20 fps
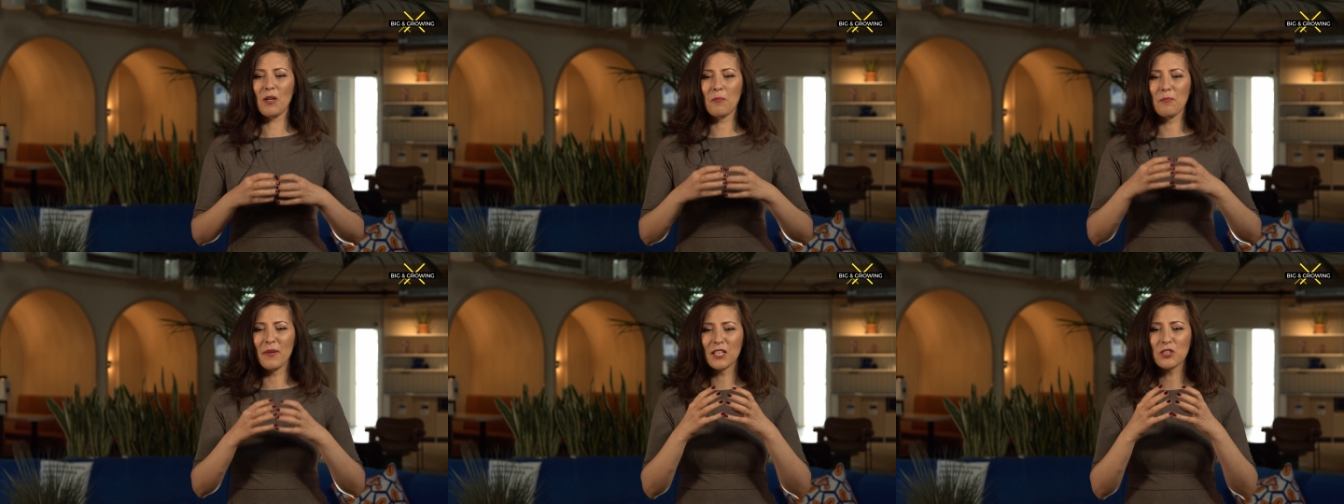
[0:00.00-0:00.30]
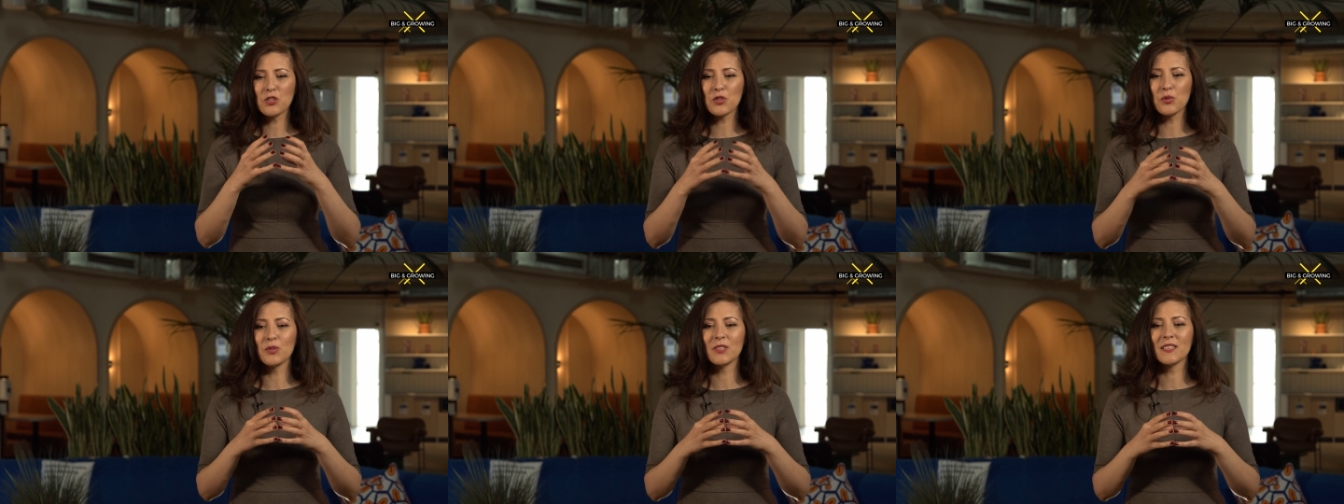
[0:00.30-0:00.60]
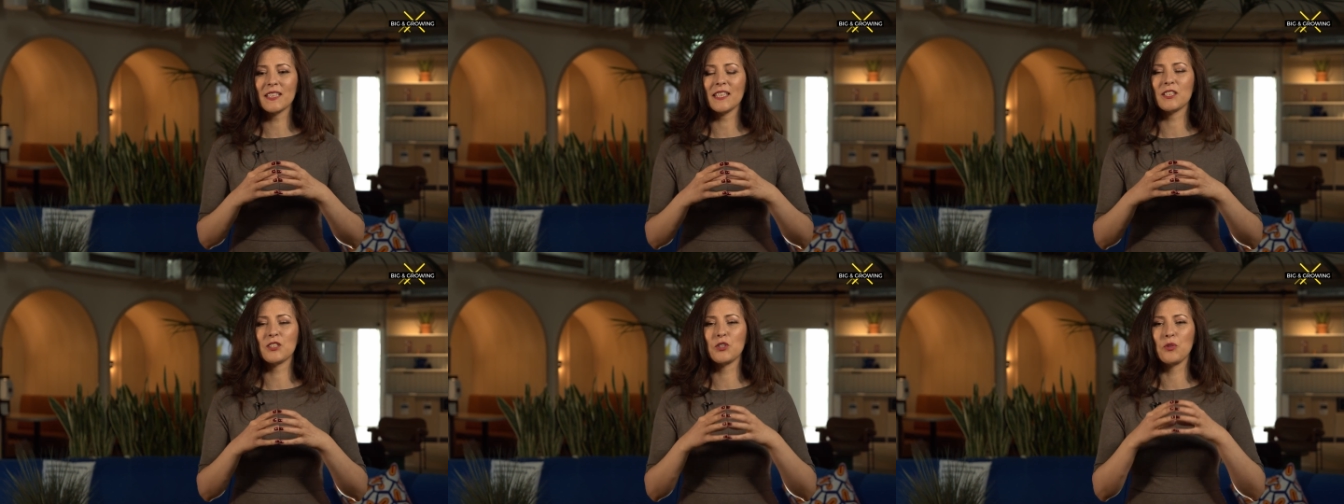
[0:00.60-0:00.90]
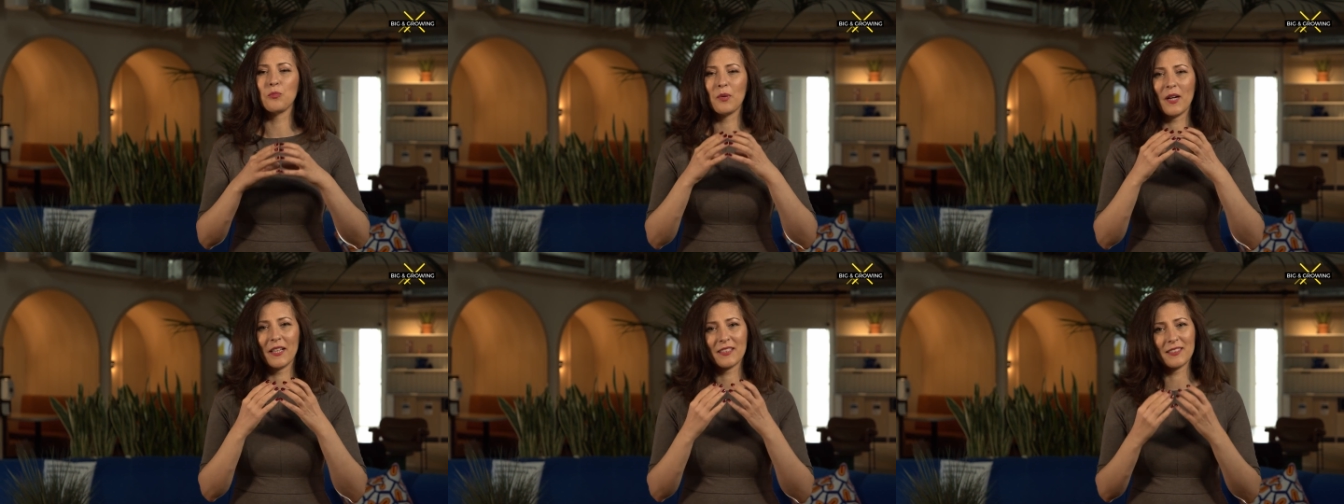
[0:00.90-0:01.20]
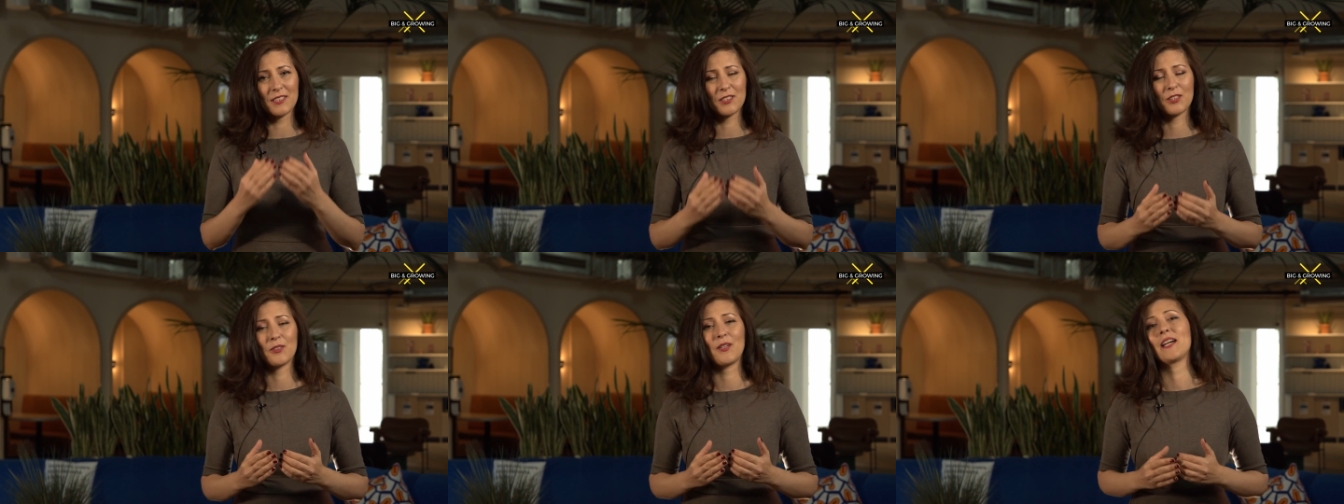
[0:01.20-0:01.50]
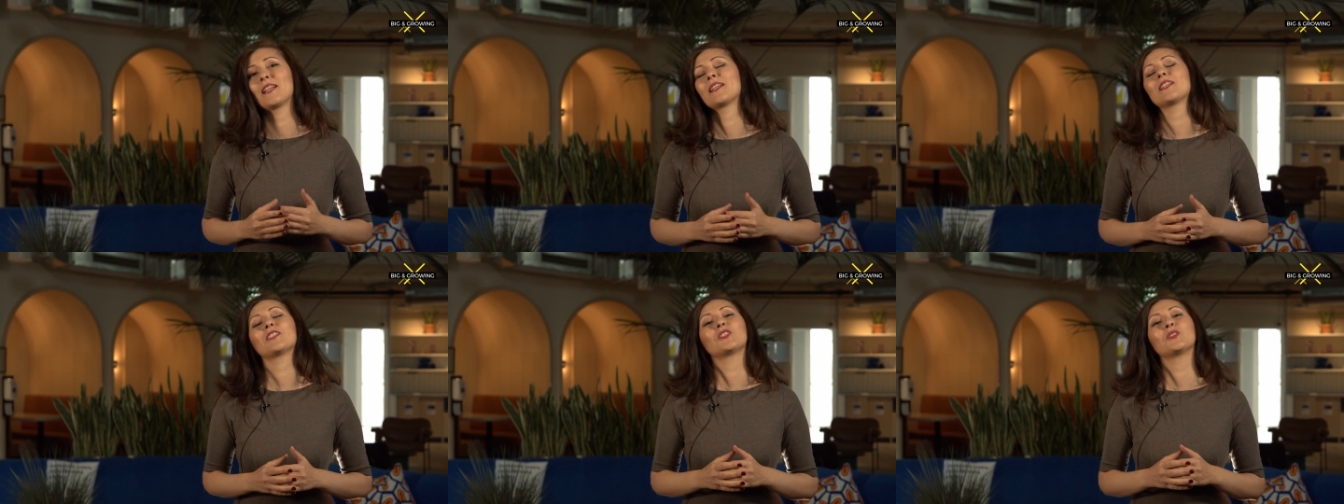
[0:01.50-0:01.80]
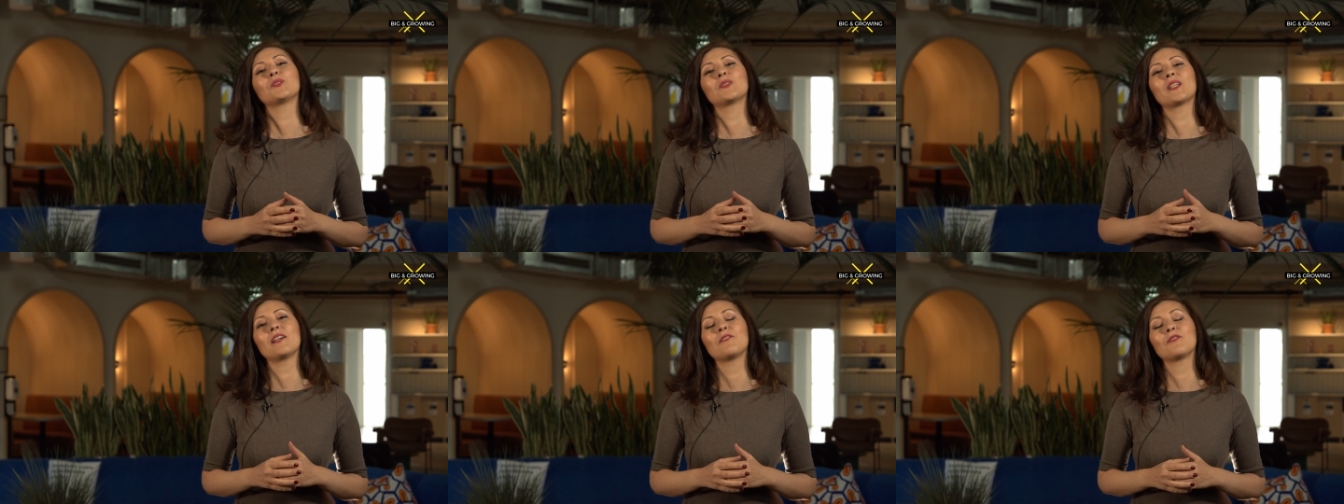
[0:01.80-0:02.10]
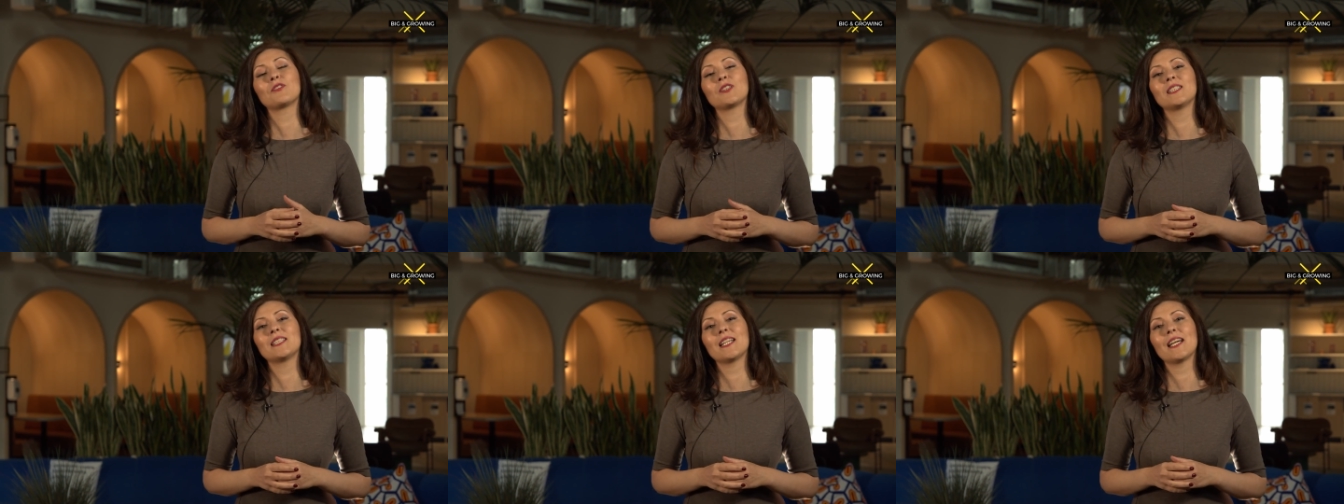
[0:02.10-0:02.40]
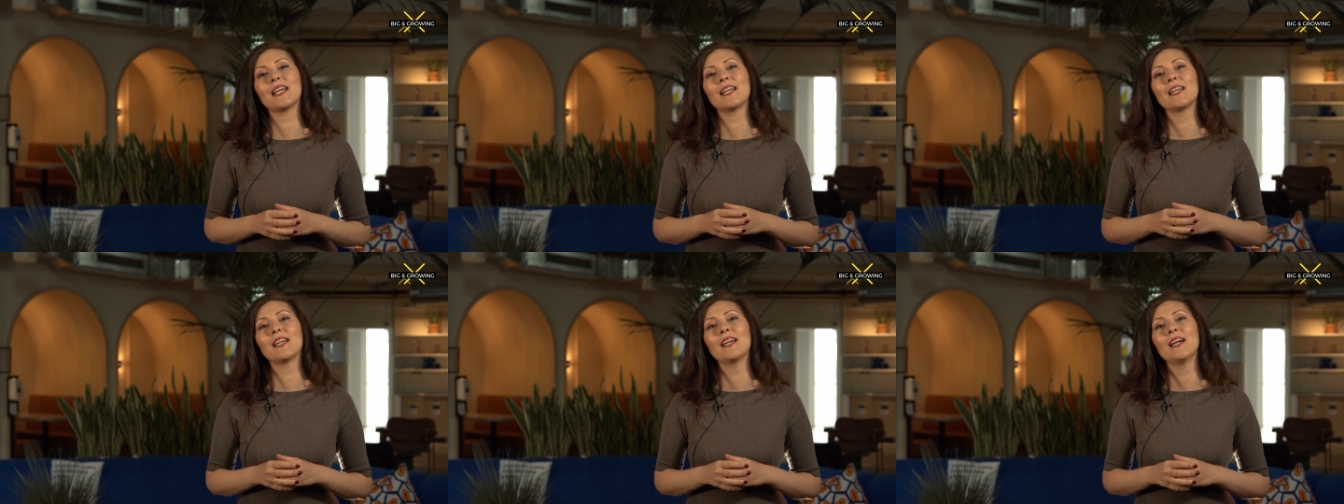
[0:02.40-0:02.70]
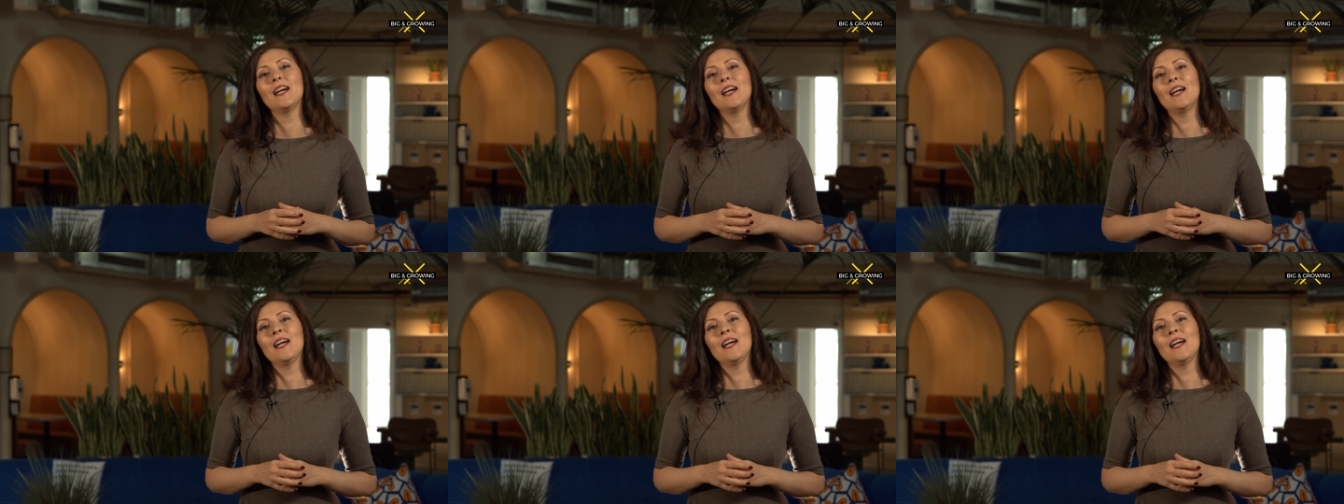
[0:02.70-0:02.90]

make sure that you practice gratitude every day